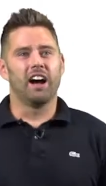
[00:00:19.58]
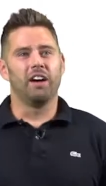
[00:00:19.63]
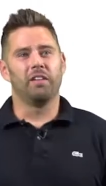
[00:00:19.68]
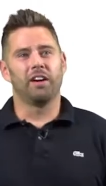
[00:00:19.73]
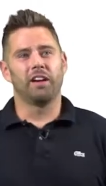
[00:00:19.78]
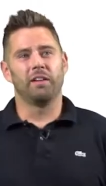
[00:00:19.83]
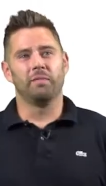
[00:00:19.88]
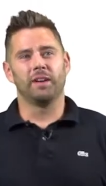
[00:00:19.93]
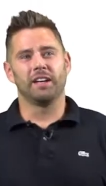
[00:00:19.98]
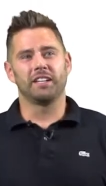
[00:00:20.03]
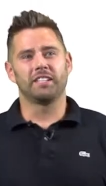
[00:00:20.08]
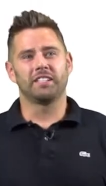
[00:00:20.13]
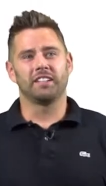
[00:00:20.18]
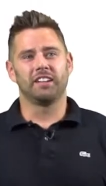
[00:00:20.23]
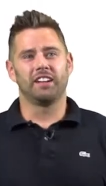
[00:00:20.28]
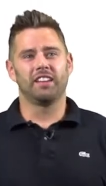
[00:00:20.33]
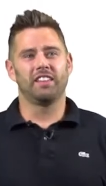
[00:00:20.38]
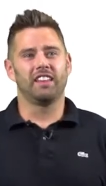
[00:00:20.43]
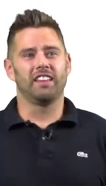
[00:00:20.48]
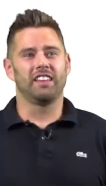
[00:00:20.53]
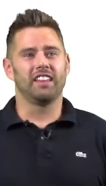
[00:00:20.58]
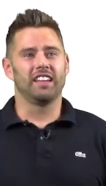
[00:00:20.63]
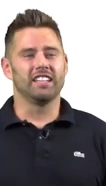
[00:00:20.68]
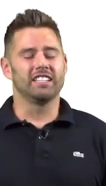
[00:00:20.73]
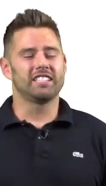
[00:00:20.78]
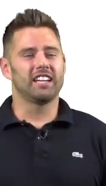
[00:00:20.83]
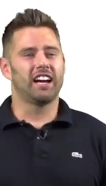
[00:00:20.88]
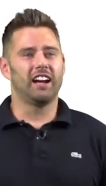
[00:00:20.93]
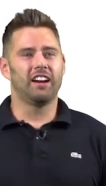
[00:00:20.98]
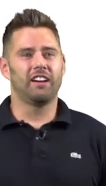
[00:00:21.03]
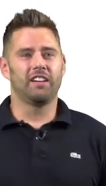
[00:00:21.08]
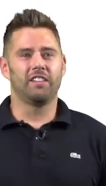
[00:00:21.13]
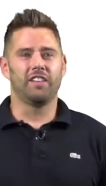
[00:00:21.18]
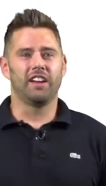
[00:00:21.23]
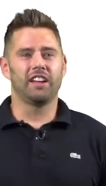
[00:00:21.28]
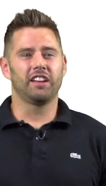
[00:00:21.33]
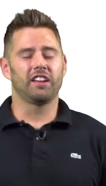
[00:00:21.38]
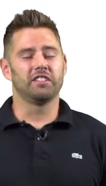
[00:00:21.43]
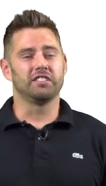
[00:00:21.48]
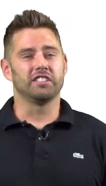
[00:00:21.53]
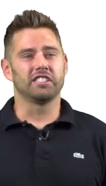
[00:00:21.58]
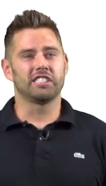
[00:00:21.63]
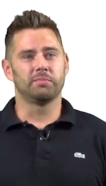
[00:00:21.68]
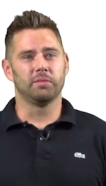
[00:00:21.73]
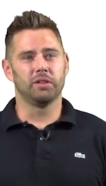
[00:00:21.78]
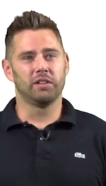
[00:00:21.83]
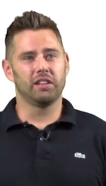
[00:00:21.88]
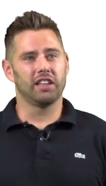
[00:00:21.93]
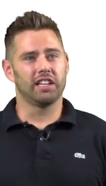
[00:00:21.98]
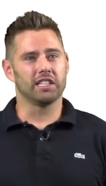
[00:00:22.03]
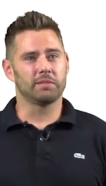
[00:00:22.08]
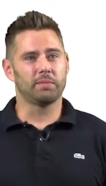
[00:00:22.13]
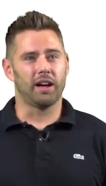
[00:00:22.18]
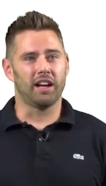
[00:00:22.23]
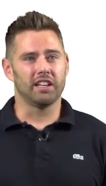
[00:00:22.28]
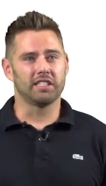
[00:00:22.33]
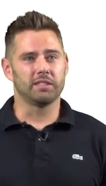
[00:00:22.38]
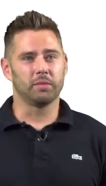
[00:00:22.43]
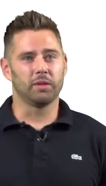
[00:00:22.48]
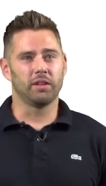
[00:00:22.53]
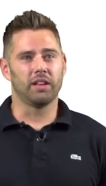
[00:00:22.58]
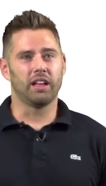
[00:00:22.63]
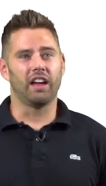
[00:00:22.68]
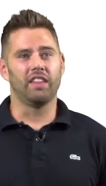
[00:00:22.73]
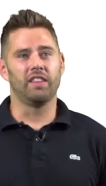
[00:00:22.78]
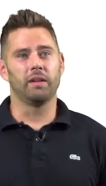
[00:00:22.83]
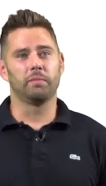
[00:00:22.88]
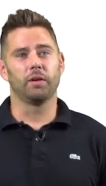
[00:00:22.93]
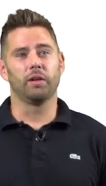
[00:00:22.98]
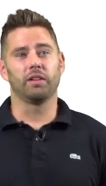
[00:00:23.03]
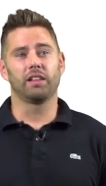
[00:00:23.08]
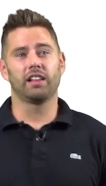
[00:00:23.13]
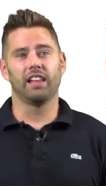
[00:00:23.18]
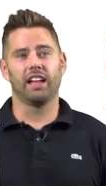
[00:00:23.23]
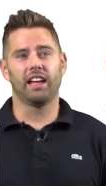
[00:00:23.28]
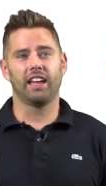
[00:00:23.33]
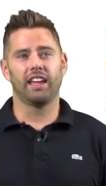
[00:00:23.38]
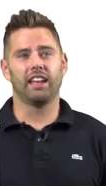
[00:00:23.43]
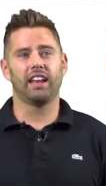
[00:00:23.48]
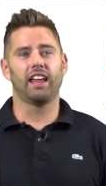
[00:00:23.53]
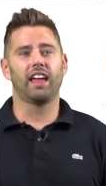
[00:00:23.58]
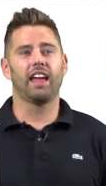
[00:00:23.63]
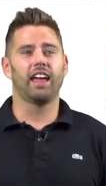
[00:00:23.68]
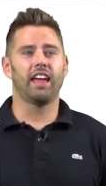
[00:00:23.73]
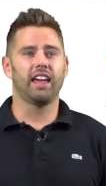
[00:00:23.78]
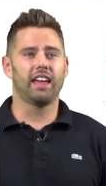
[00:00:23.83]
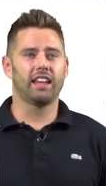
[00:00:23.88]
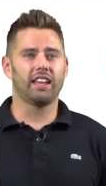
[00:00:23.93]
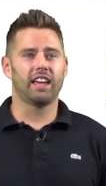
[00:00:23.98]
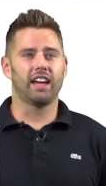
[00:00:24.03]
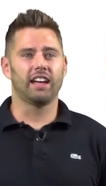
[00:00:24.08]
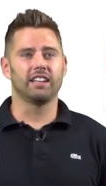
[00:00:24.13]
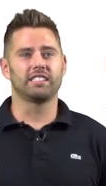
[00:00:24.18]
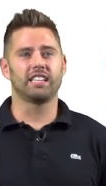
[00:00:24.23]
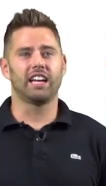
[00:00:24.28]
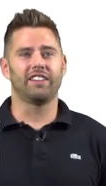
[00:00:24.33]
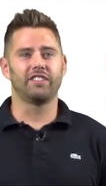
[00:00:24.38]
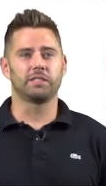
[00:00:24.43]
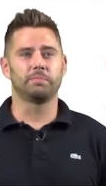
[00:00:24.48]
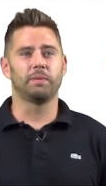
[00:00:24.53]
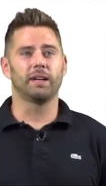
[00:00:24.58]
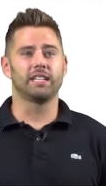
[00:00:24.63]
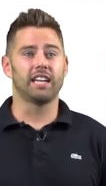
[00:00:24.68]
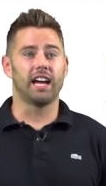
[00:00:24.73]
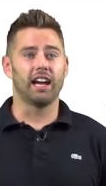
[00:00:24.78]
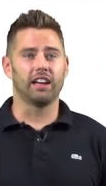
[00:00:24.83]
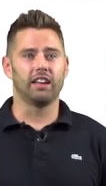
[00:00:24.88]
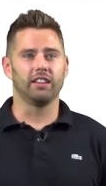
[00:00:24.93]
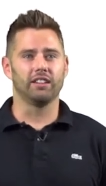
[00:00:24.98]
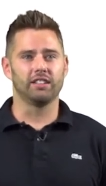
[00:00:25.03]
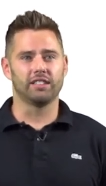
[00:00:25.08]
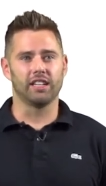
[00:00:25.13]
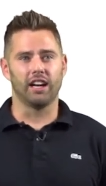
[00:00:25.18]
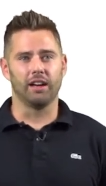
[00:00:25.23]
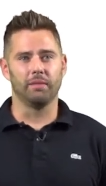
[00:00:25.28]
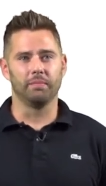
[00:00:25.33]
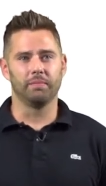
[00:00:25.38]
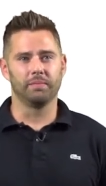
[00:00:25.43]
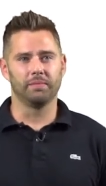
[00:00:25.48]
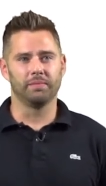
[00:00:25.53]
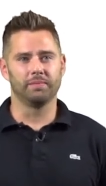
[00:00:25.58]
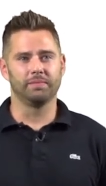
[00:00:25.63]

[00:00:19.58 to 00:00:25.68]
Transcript: I want to make sure that the entire event goes as smoothly as possible and that both client and guests have a spectacular time.